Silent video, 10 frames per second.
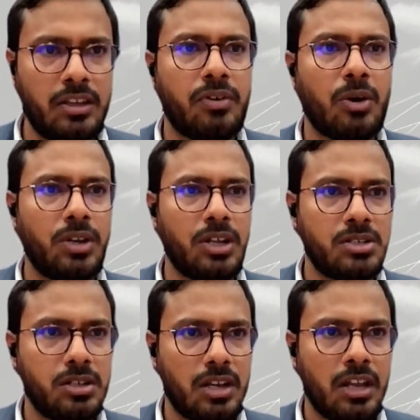the
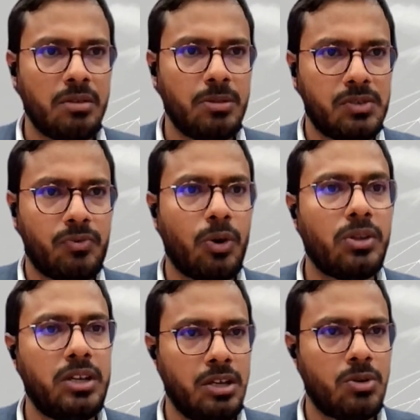foundational elements for
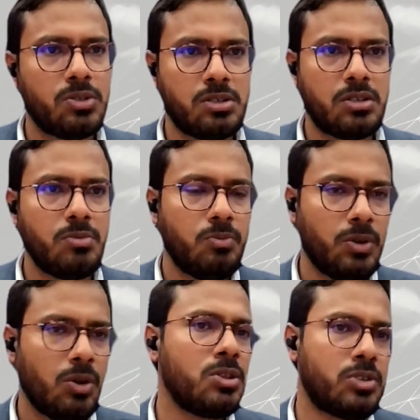the ecosystem
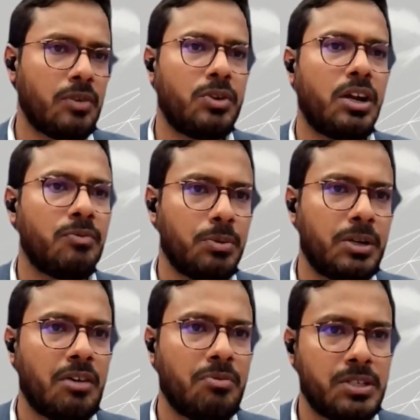will also have to come from
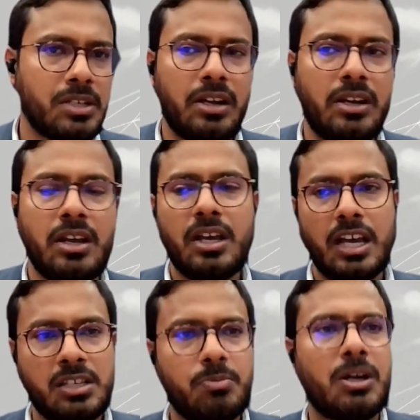the government side
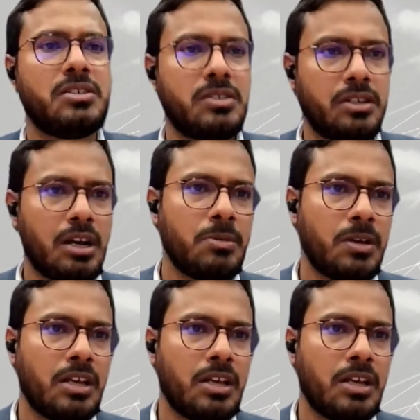as much as it